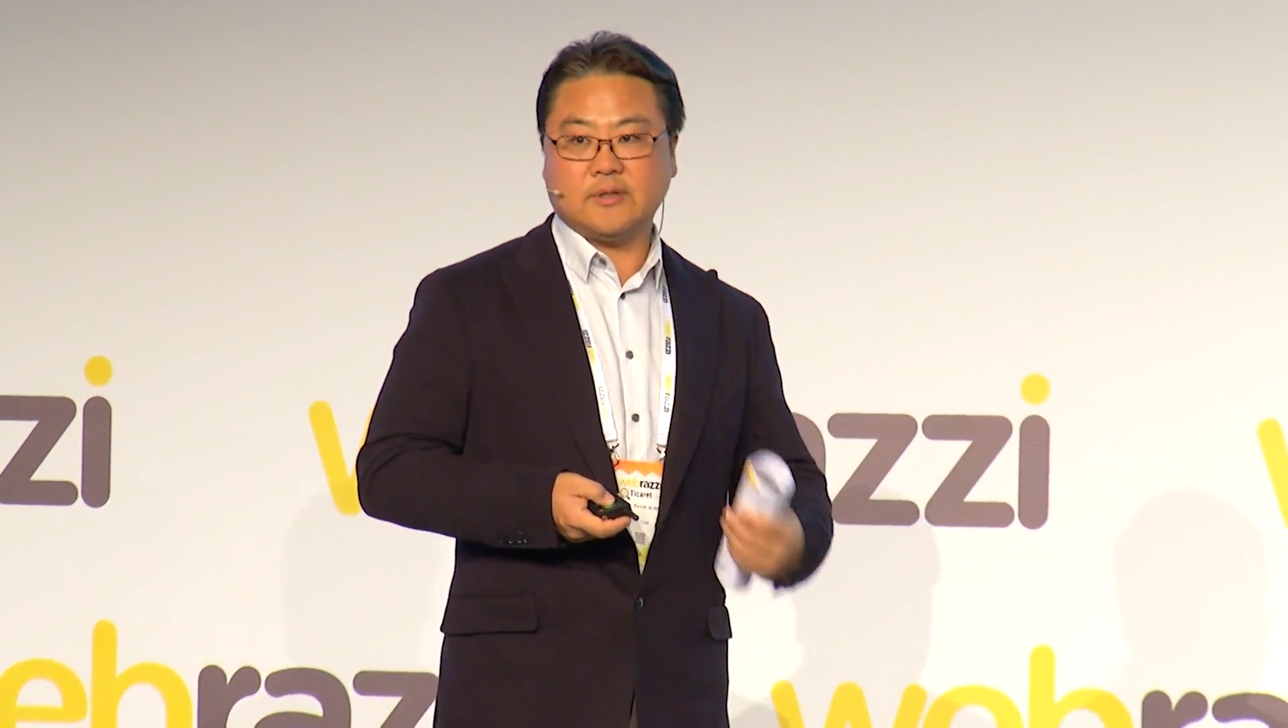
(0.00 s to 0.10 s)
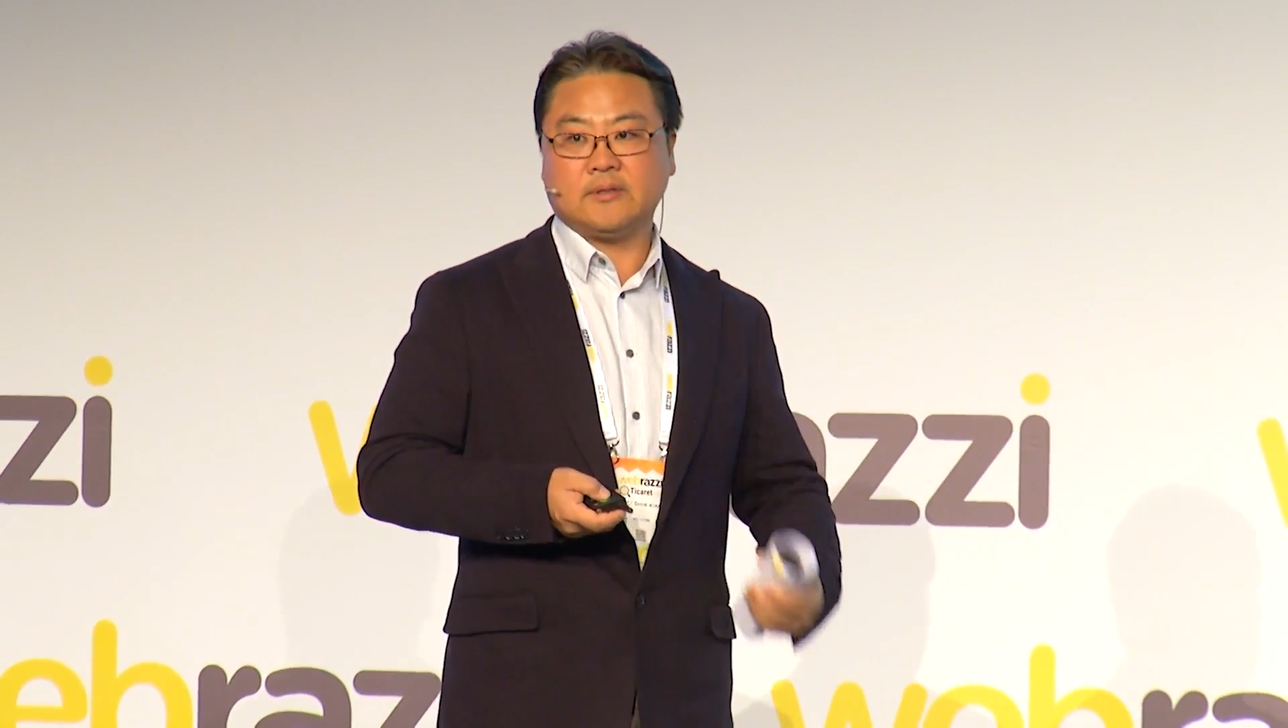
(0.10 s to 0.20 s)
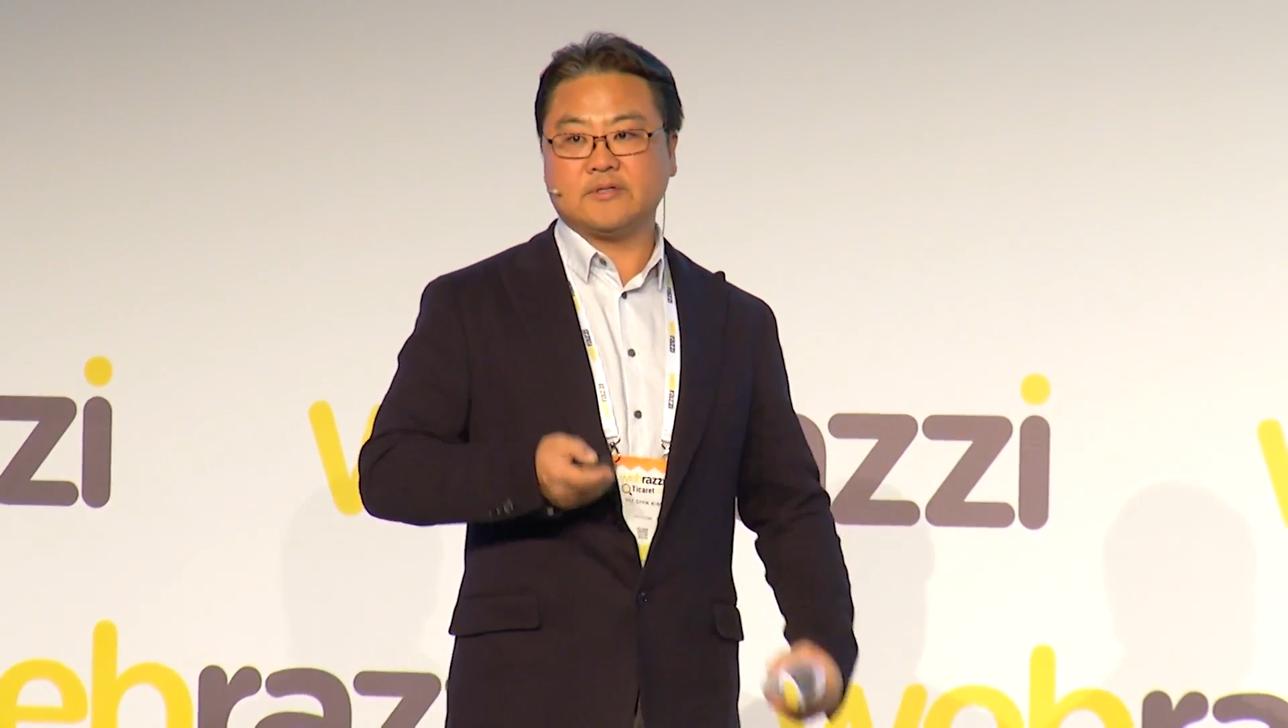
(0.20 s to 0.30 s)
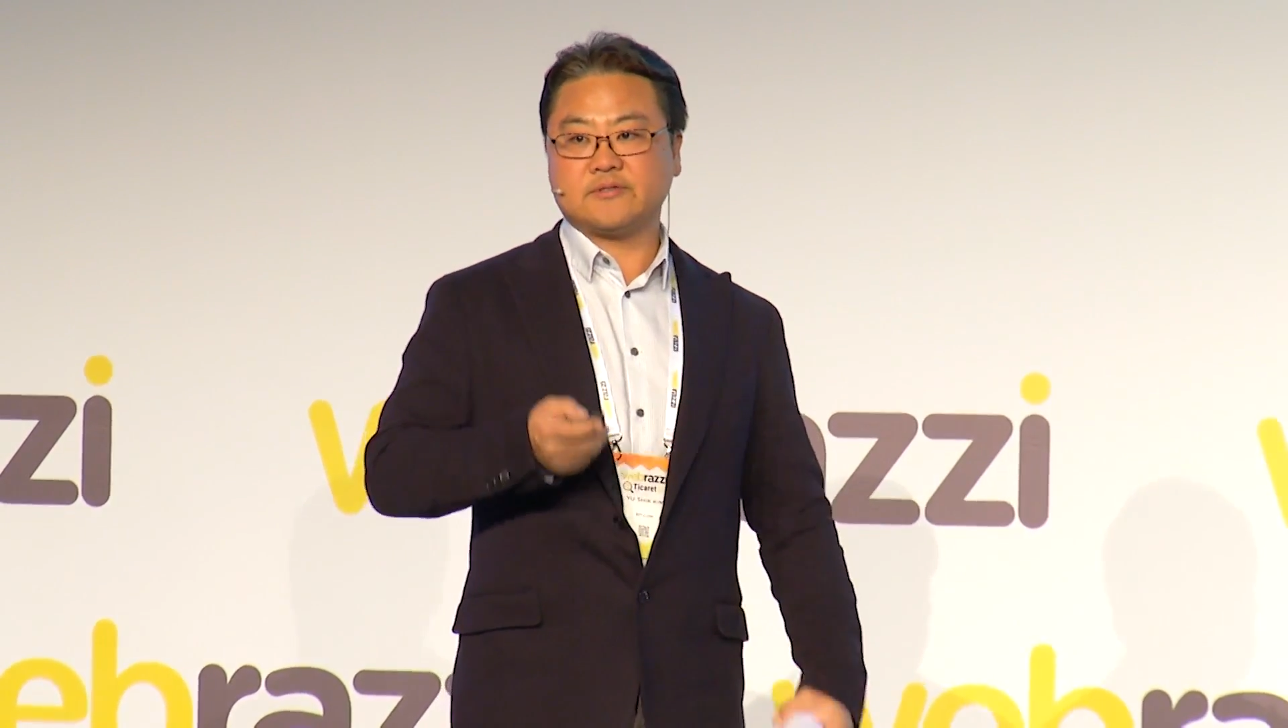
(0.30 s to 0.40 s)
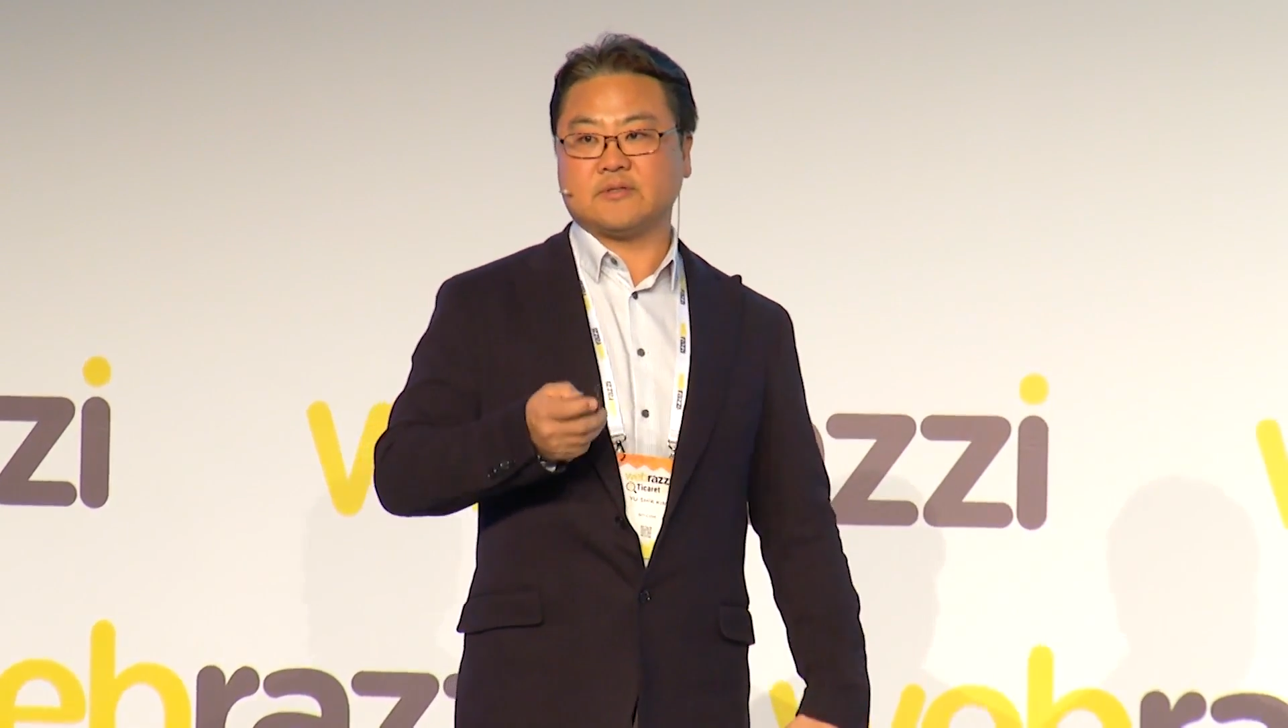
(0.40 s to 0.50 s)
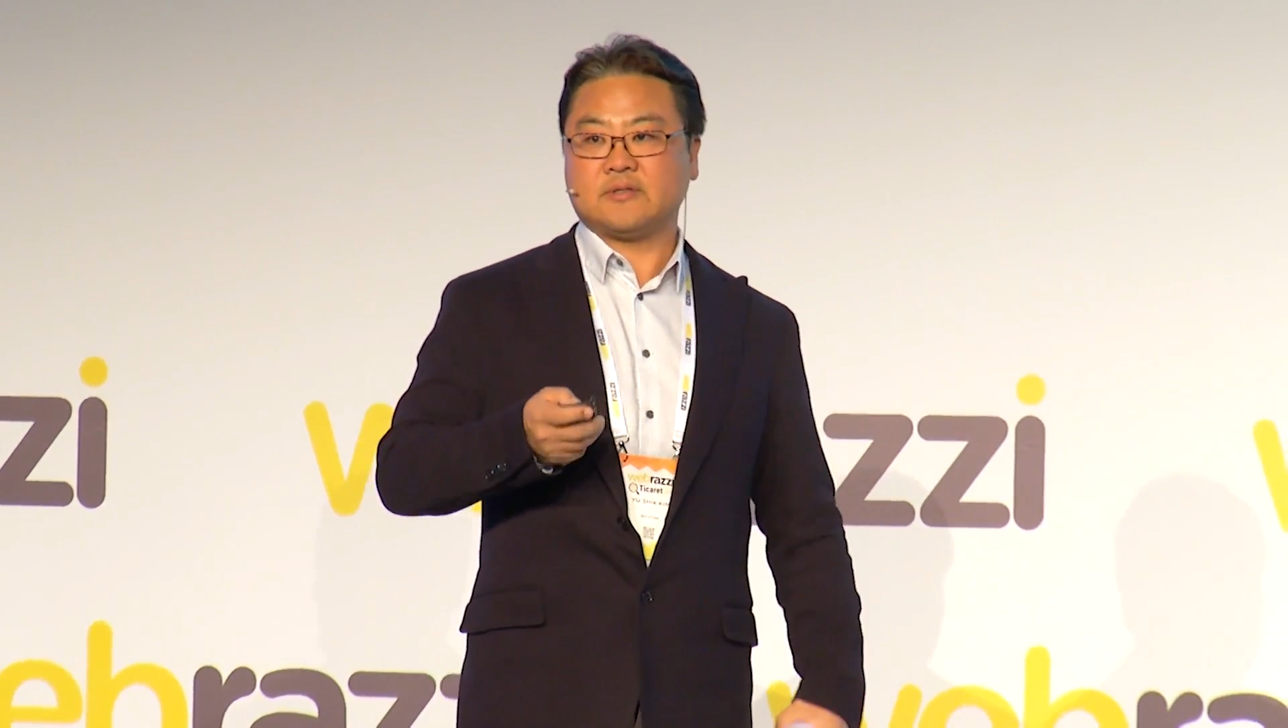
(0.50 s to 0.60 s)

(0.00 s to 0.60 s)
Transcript: it is the